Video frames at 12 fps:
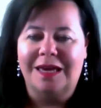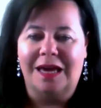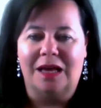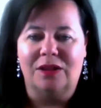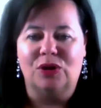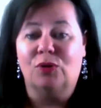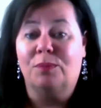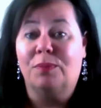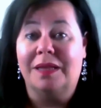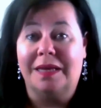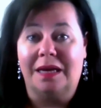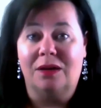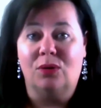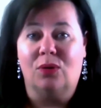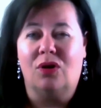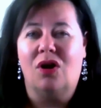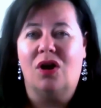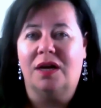calendar plan
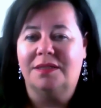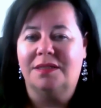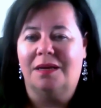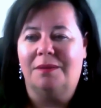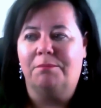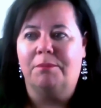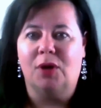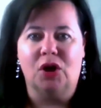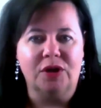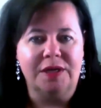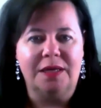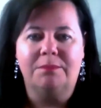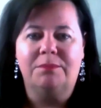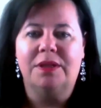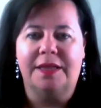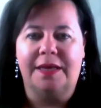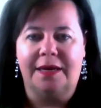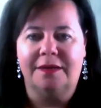or content marketing
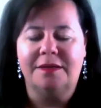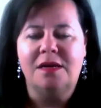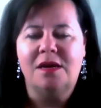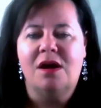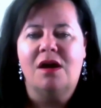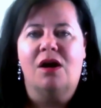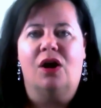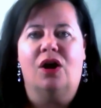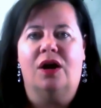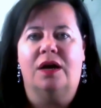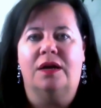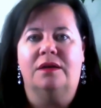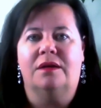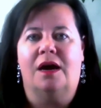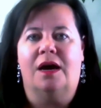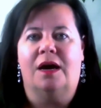plan on,